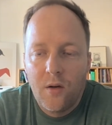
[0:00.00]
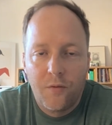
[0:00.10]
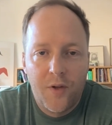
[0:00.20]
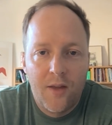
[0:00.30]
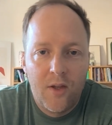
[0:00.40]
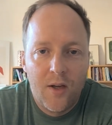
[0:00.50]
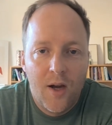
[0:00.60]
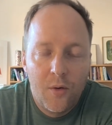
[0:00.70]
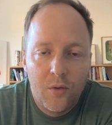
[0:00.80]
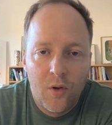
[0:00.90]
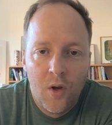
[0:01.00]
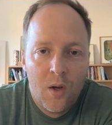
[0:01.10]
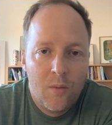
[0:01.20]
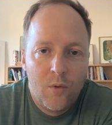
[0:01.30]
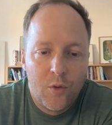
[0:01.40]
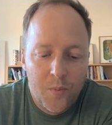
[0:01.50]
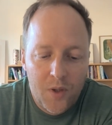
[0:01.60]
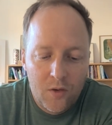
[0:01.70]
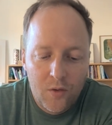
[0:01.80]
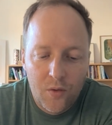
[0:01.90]
of getting out would
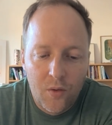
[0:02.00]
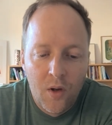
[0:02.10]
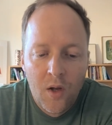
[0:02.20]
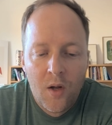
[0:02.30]
be to